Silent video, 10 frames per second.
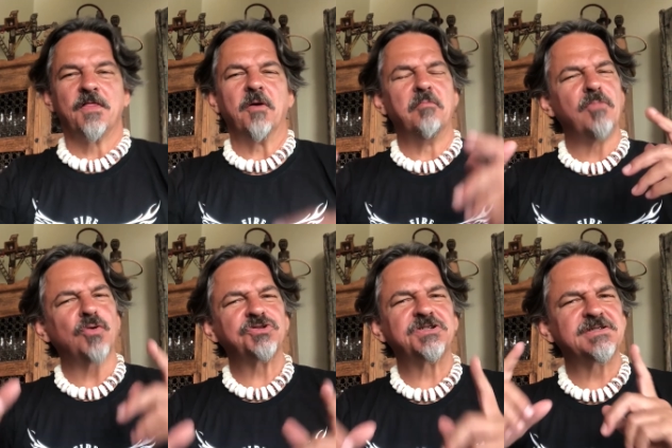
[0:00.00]
the
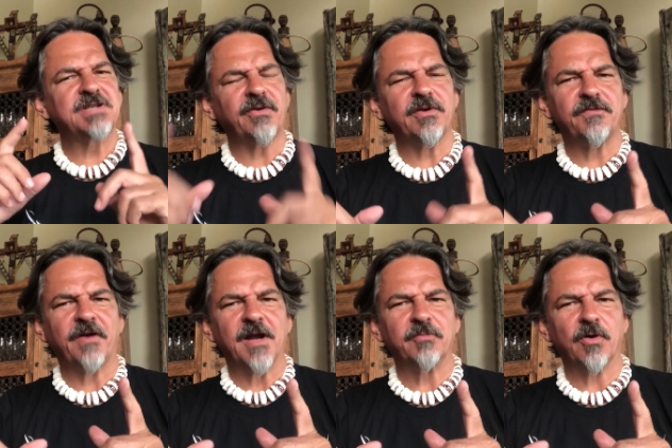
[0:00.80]
most
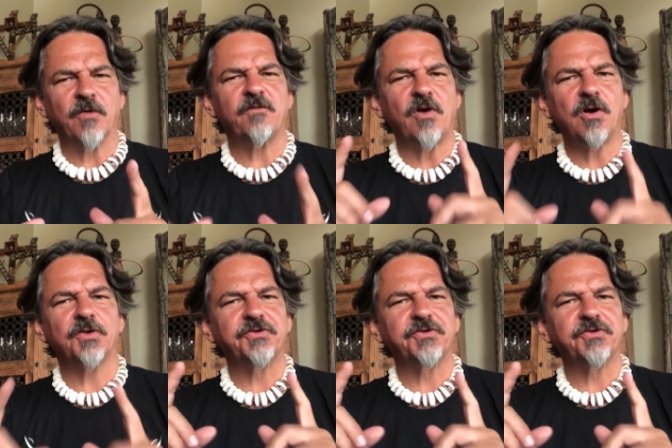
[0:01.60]
terrifying book of all